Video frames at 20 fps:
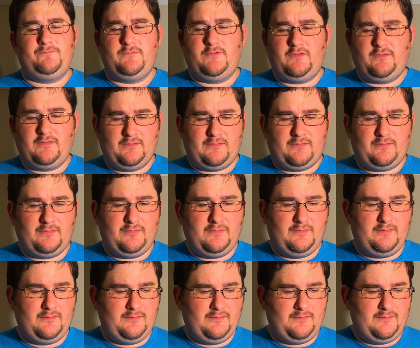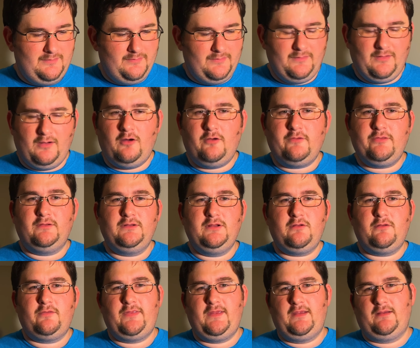just the all the
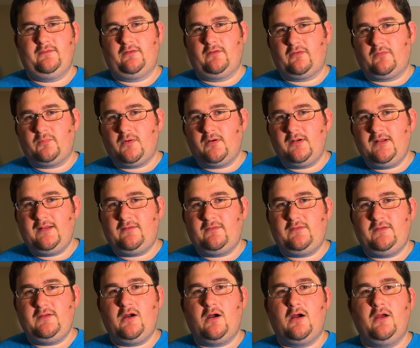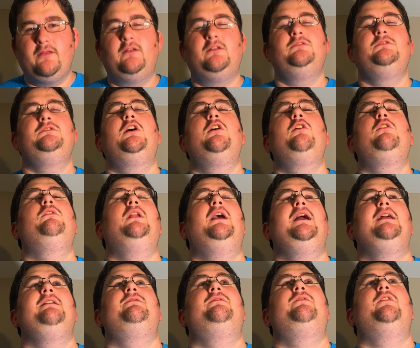little things, the smart HDR, the low
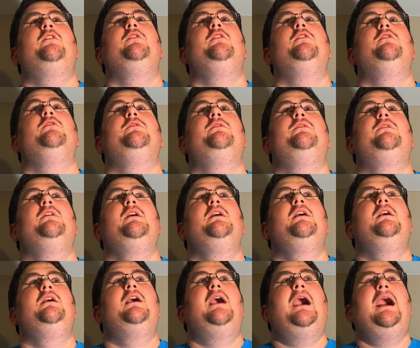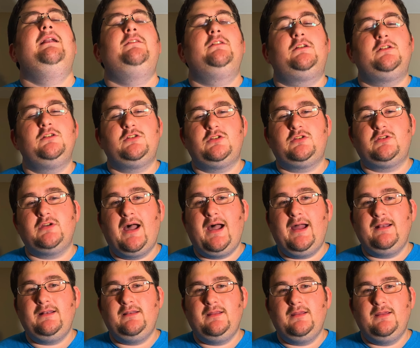light photos. I took a
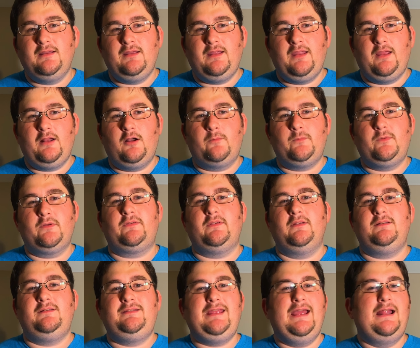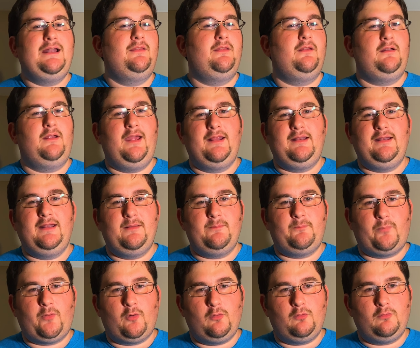shot in almost the dead of the night and
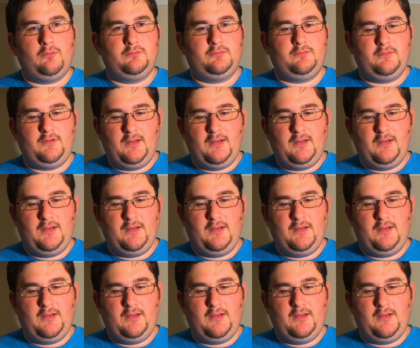it pulled